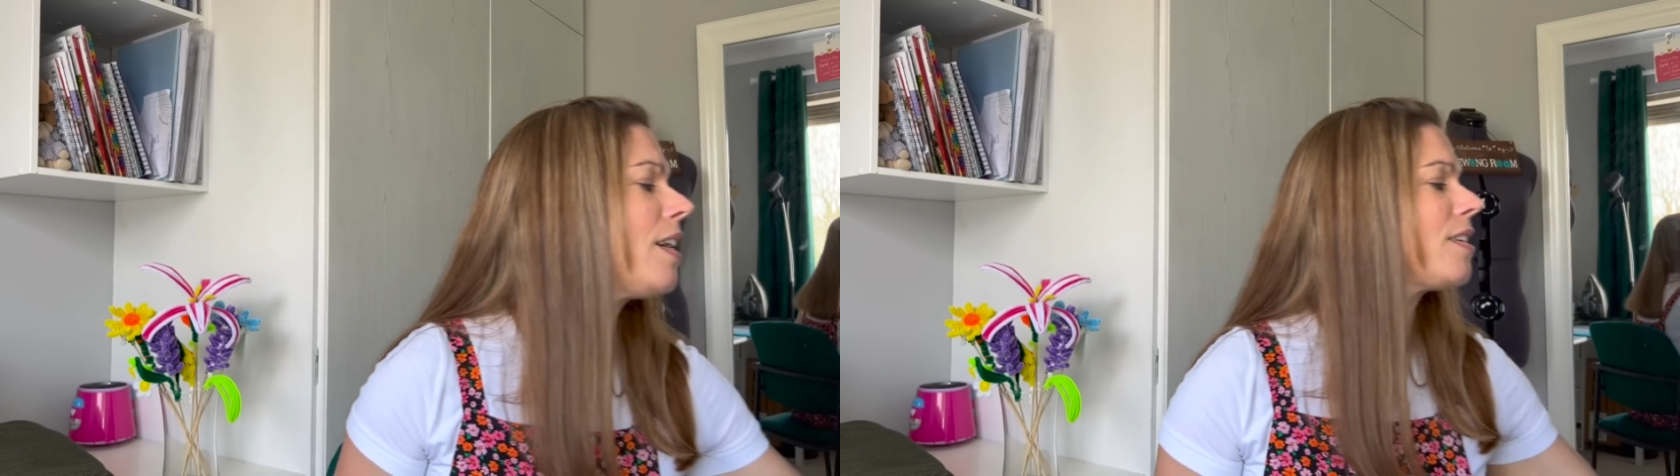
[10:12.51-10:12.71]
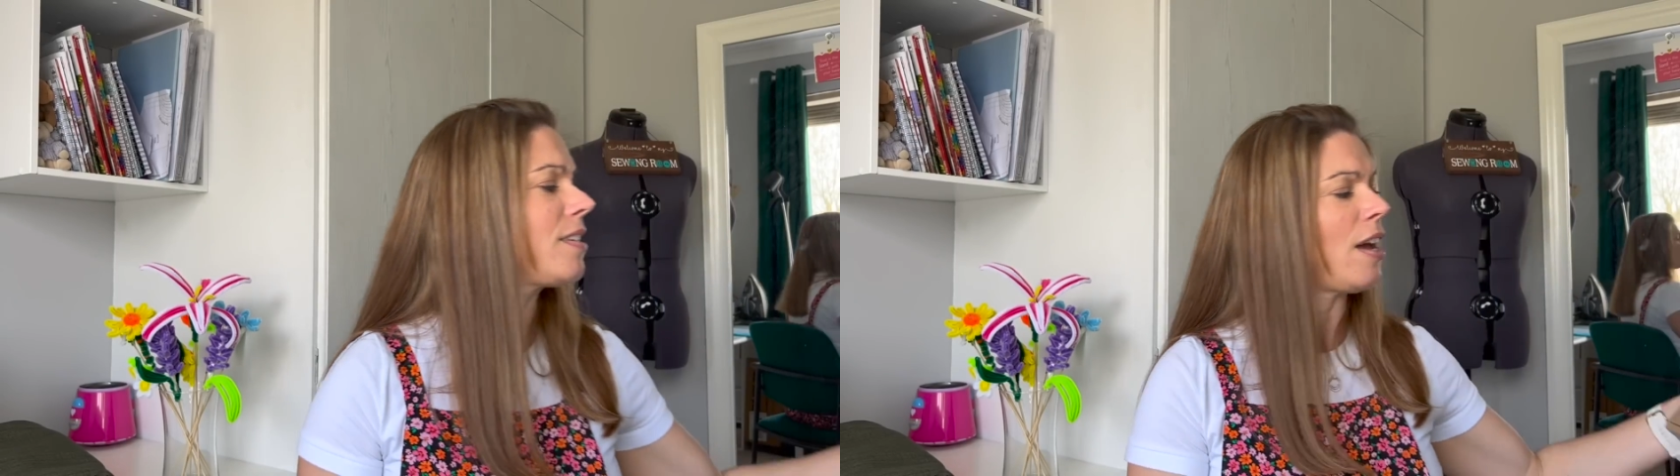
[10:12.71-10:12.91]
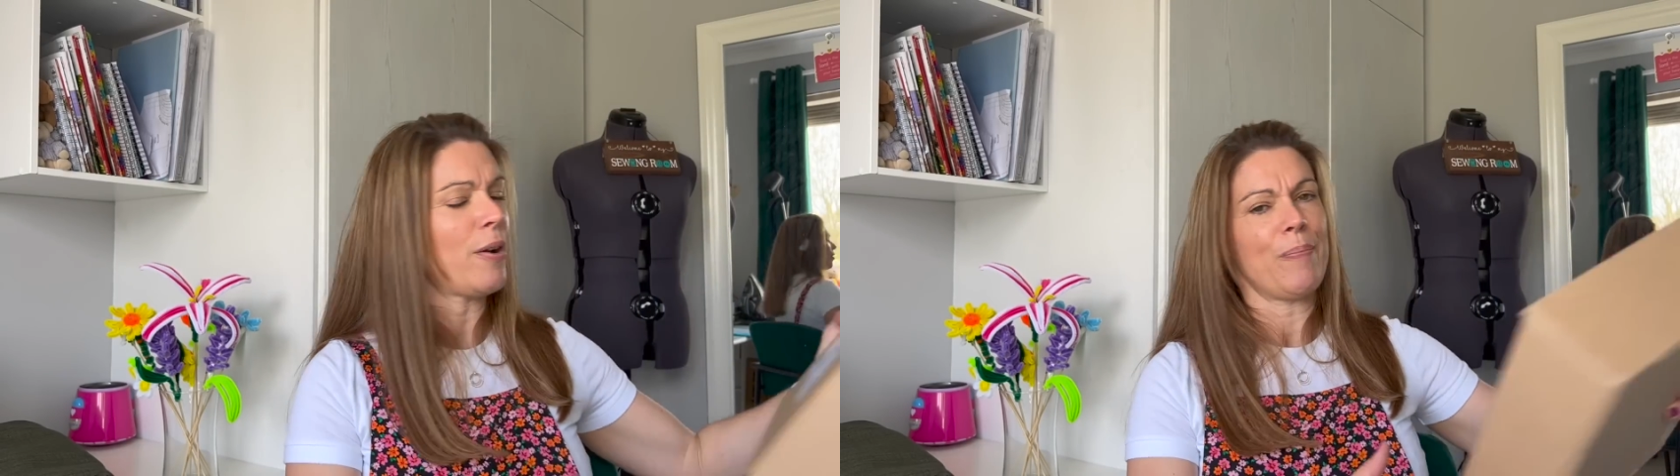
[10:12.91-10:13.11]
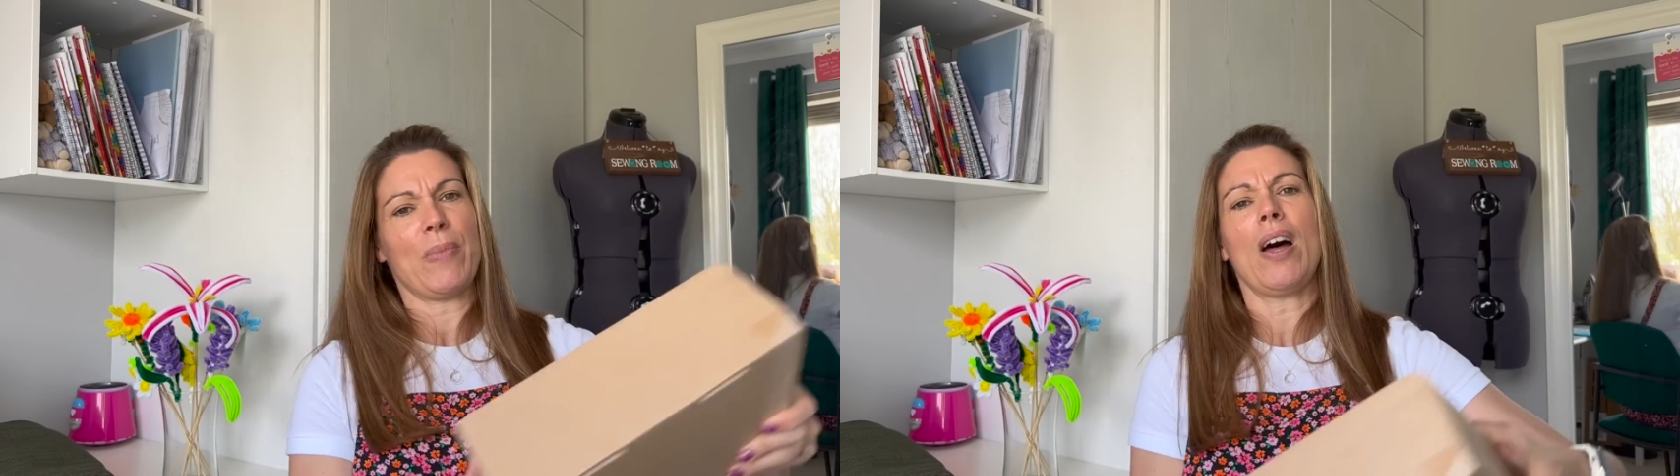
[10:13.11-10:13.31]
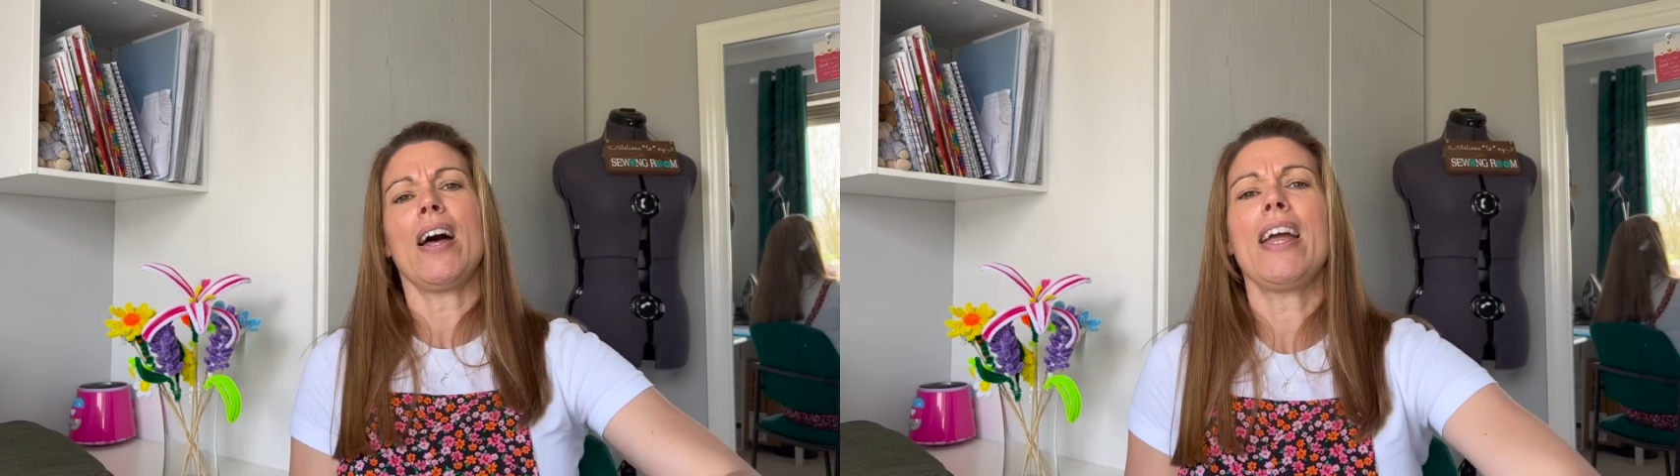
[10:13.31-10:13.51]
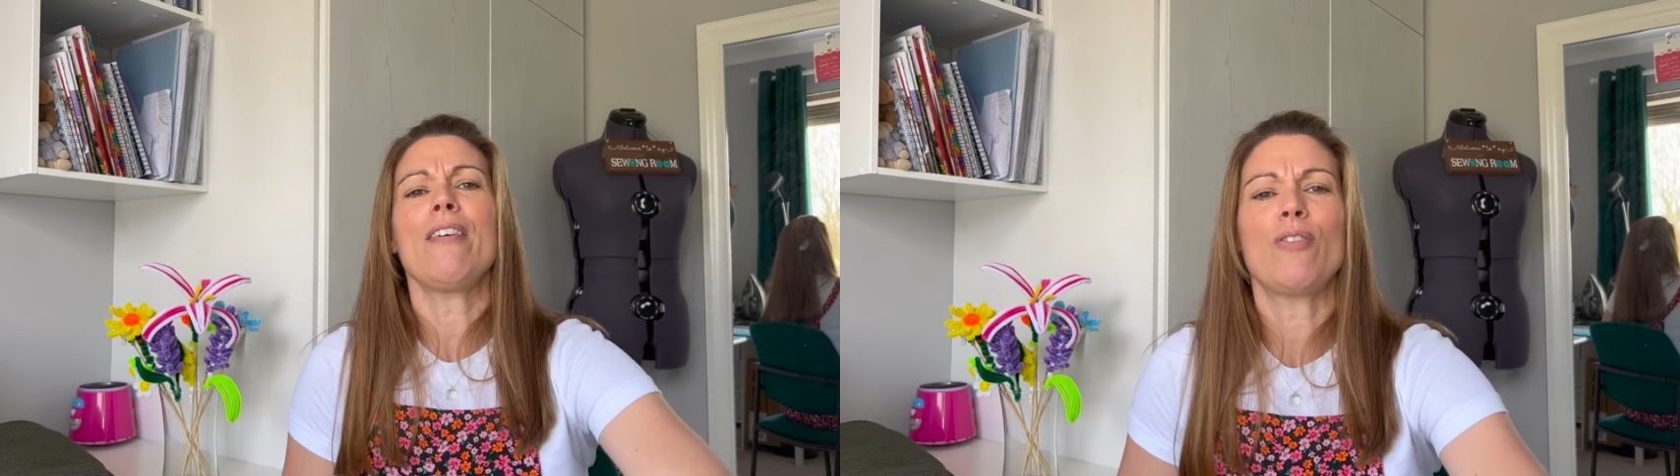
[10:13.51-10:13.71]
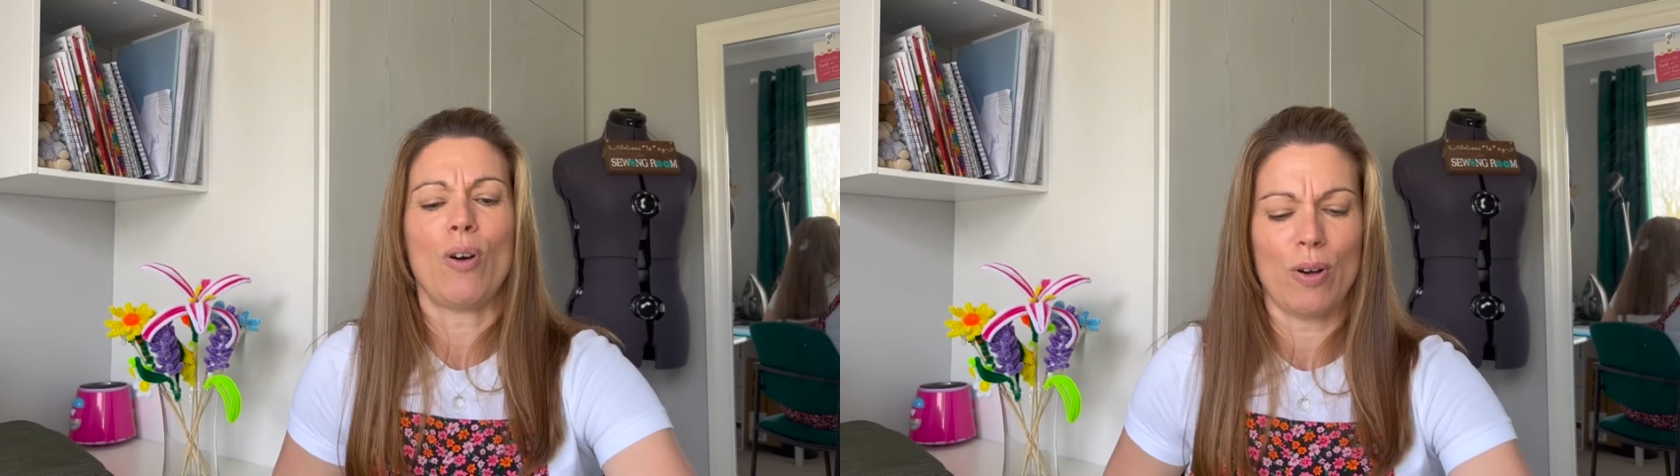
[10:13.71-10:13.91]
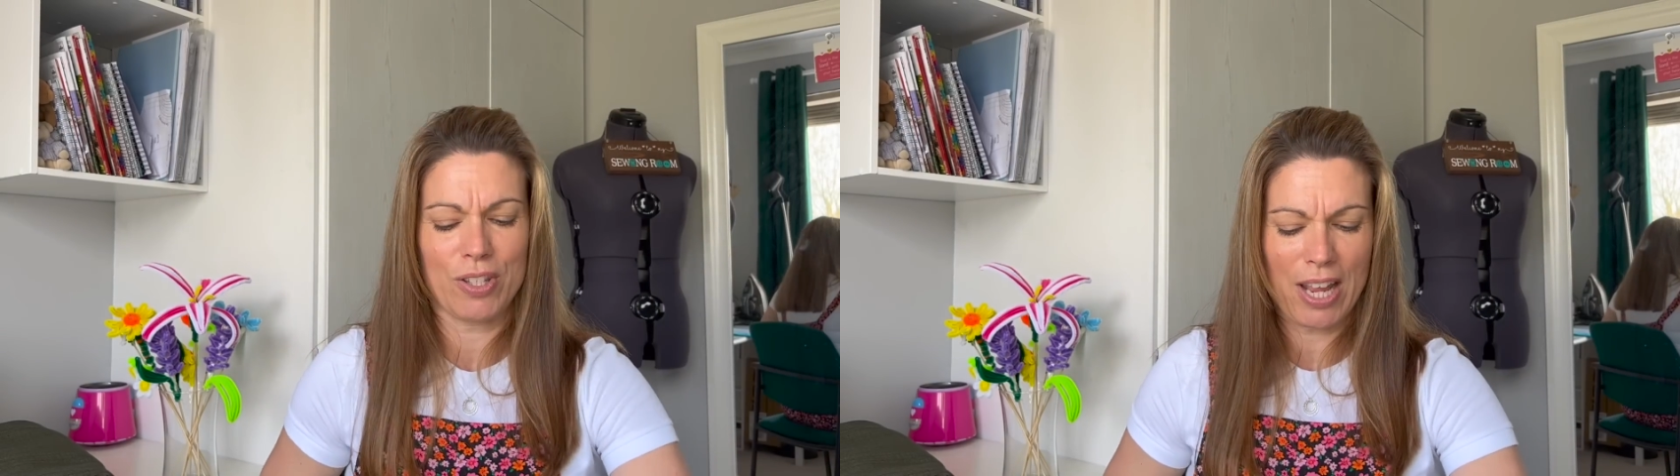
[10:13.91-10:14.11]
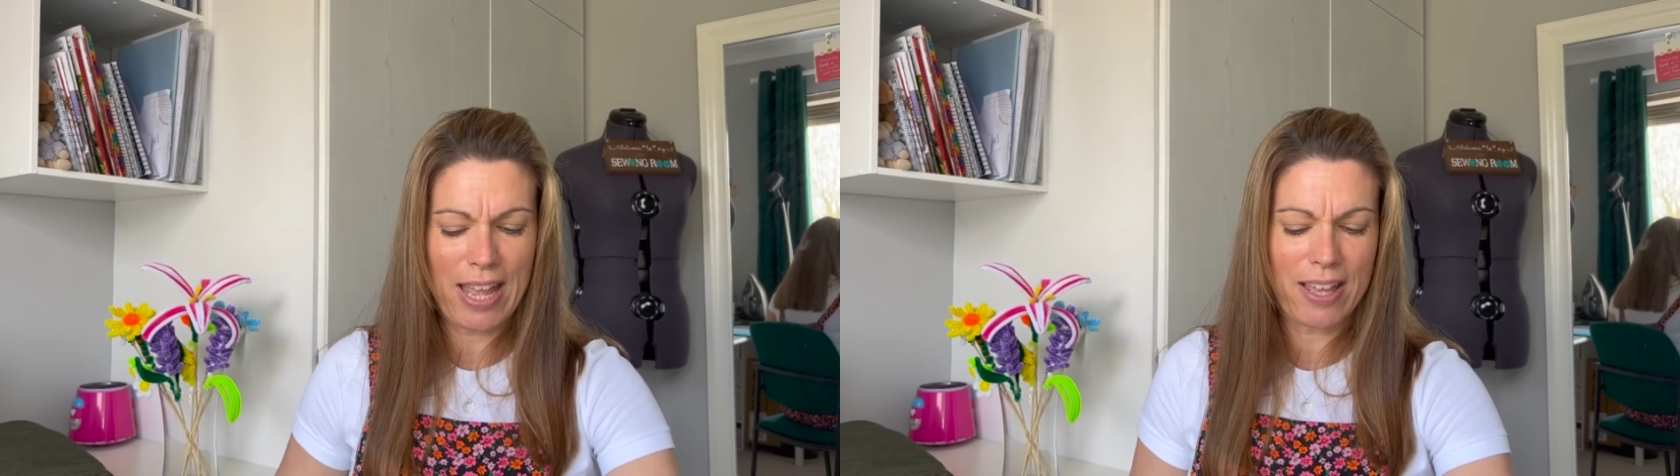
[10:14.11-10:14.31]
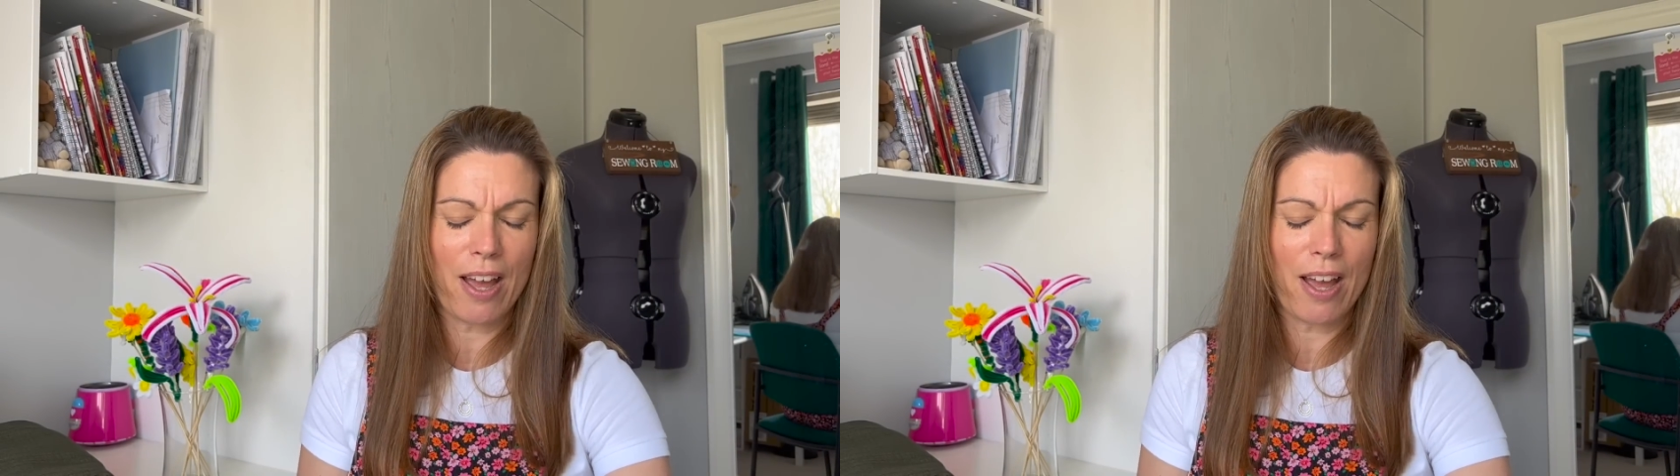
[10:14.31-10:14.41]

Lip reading: So I have got a